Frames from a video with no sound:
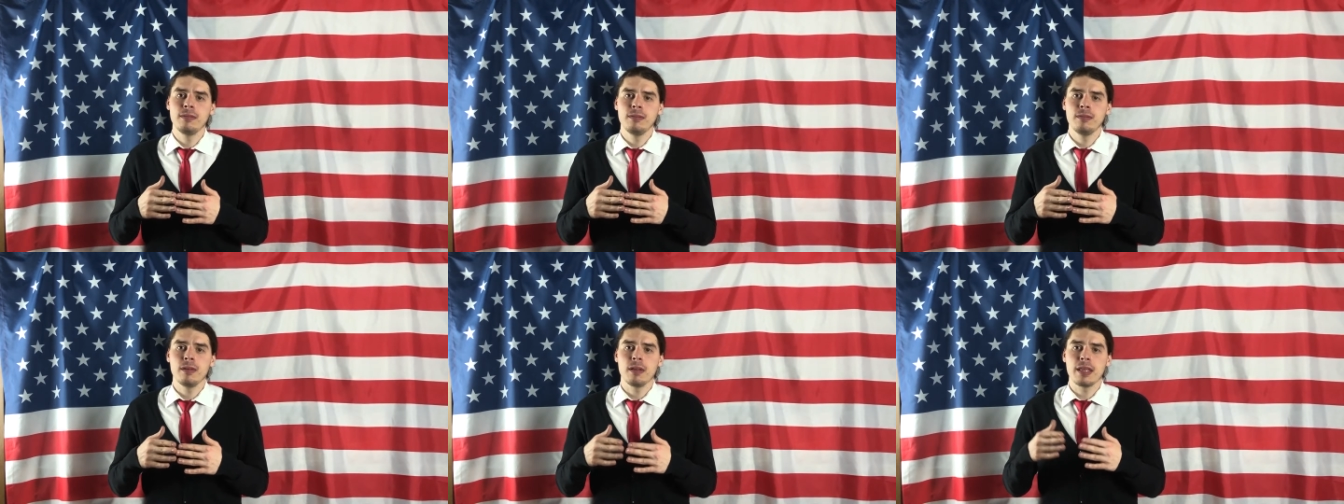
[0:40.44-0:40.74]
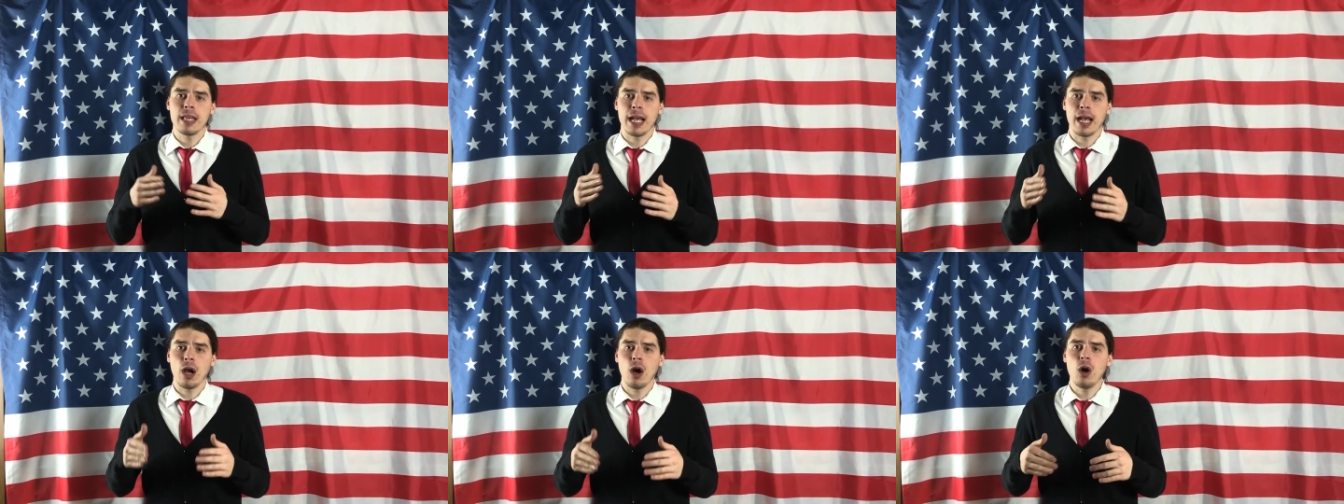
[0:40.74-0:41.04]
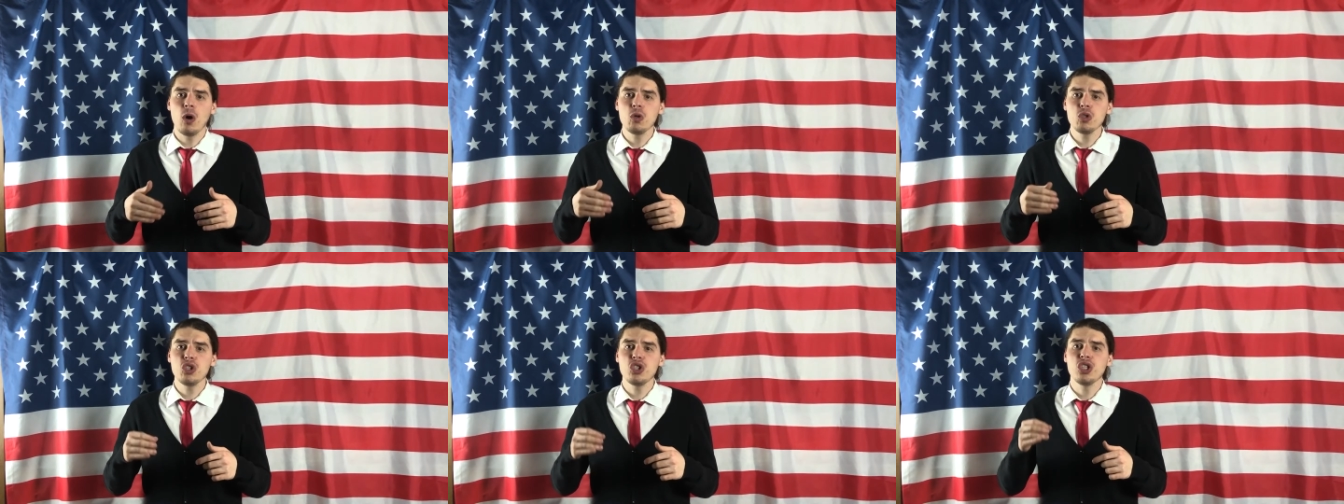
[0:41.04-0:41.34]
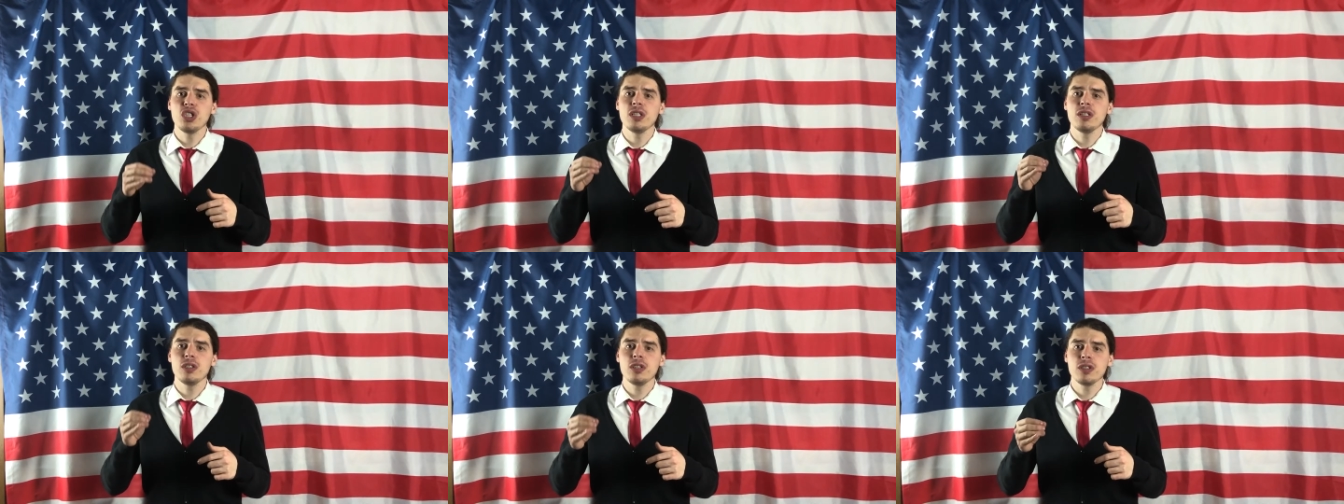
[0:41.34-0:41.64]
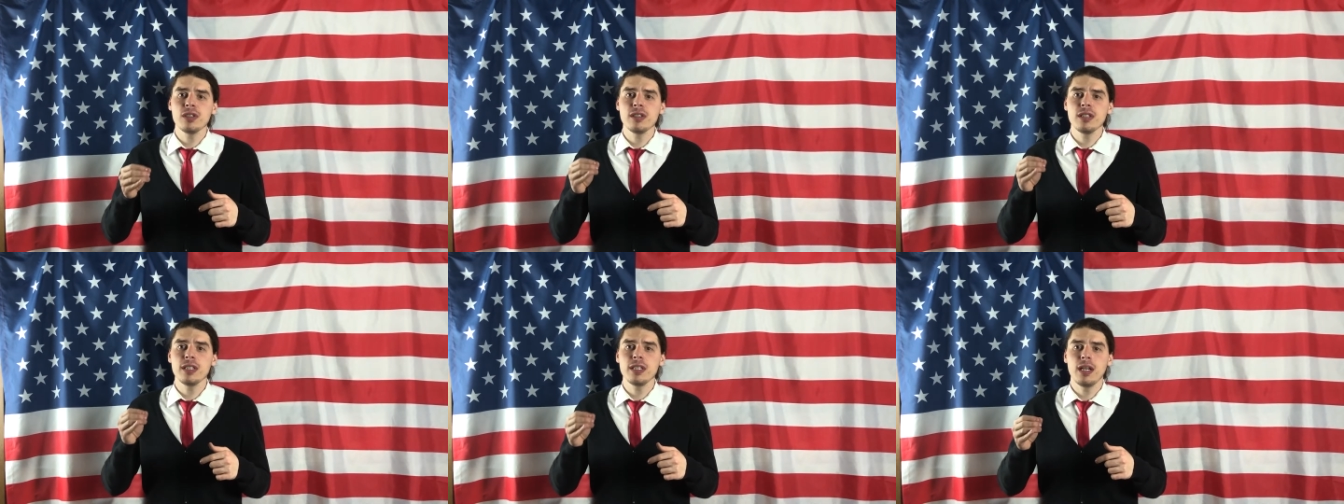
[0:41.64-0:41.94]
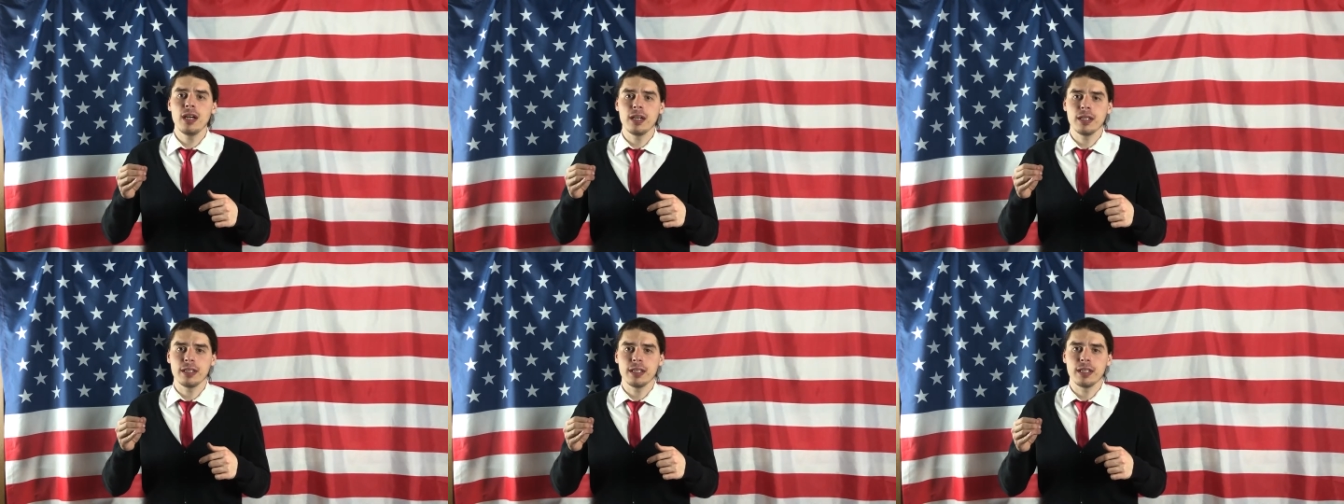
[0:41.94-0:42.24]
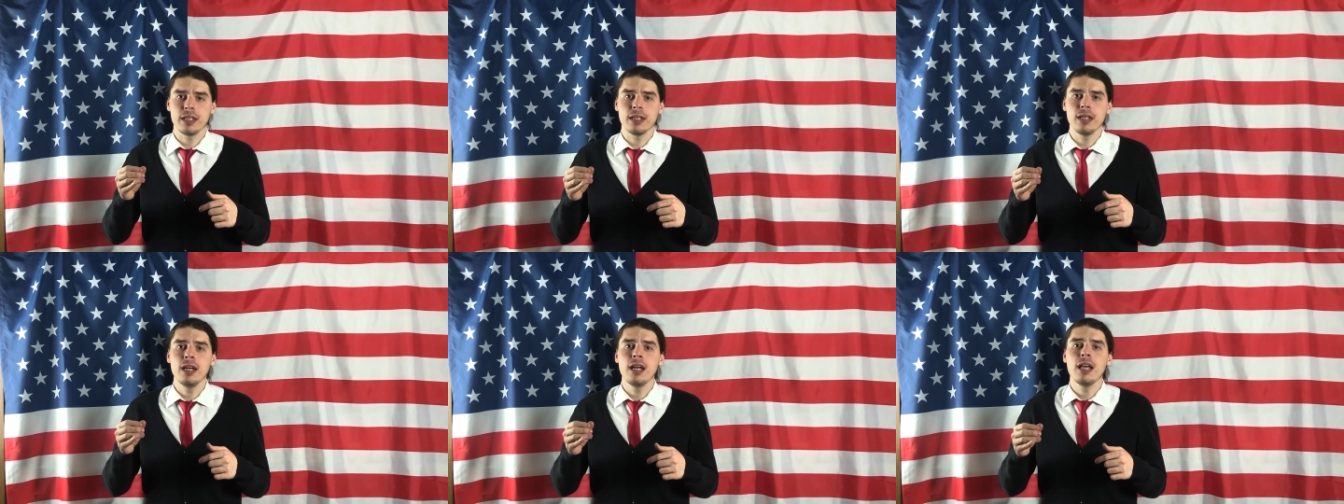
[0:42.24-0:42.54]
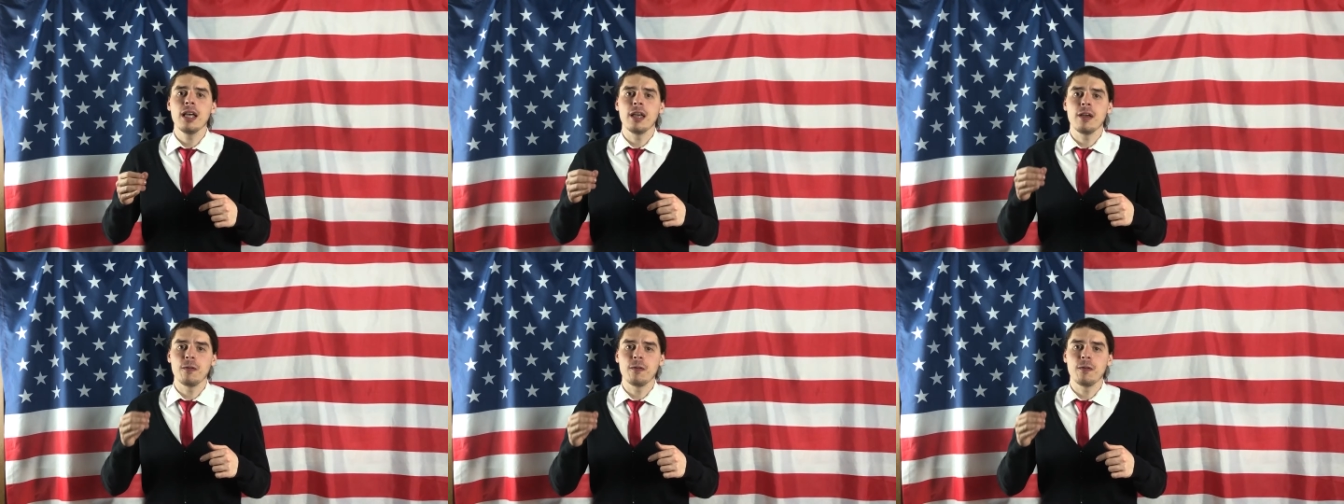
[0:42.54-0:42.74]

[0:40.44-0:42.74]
The coach changes the tactic in